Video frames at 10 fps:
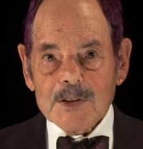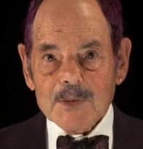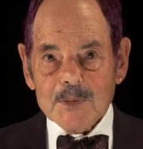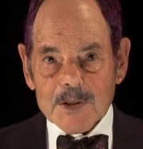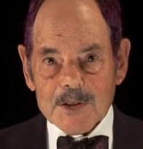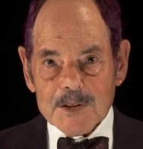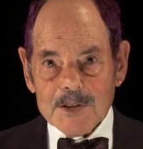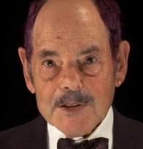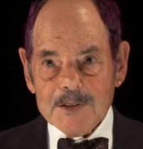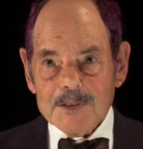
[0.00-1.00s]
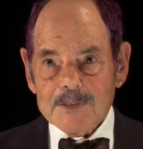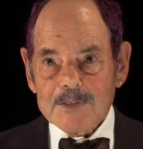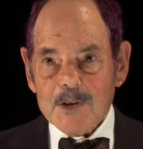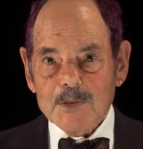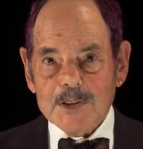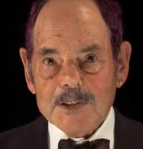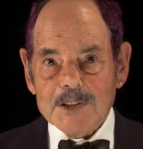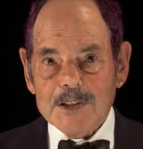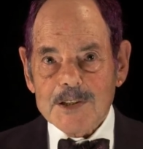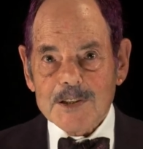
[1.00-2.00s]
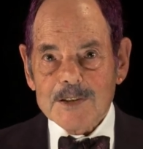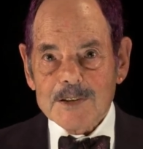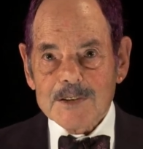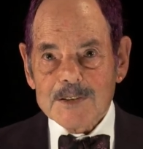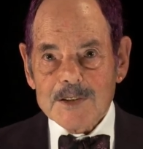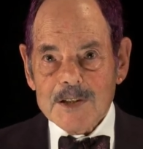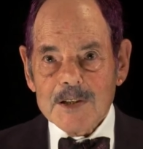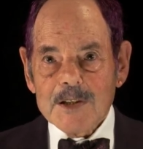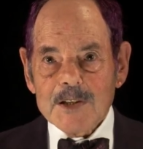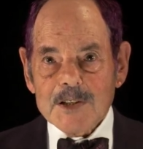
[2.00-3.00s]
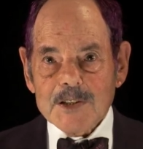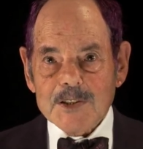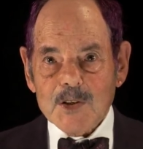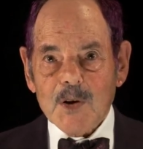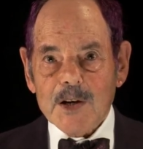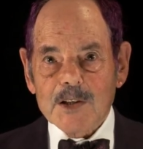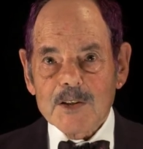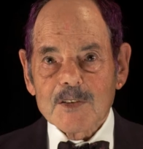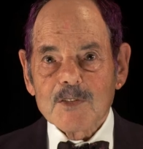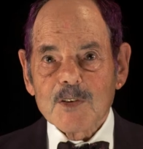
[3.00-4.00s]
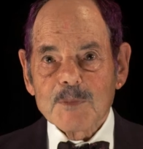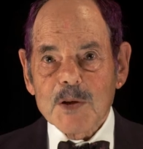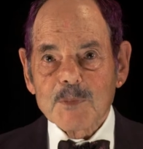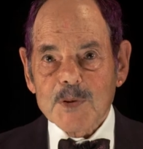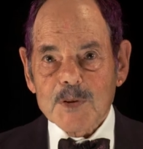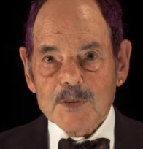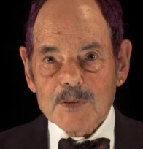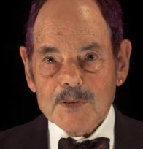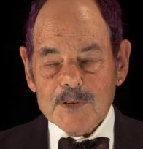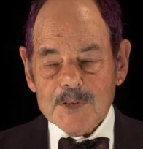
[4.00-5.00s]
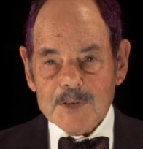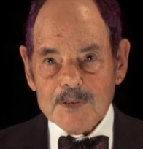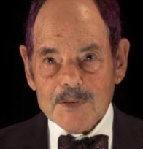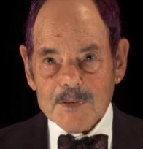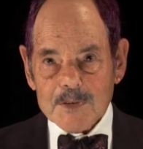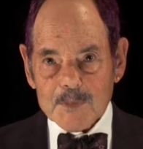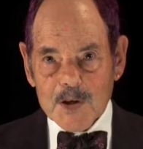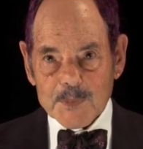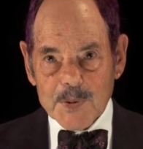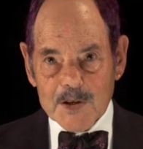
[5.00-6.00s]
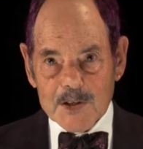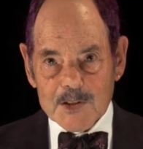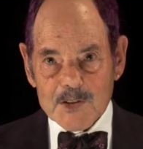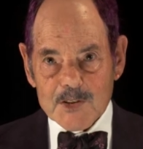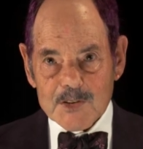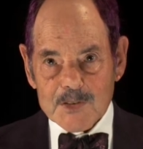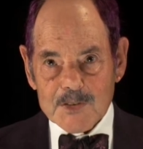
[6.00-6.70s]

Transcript: where he wrote this thing so I can remember my page.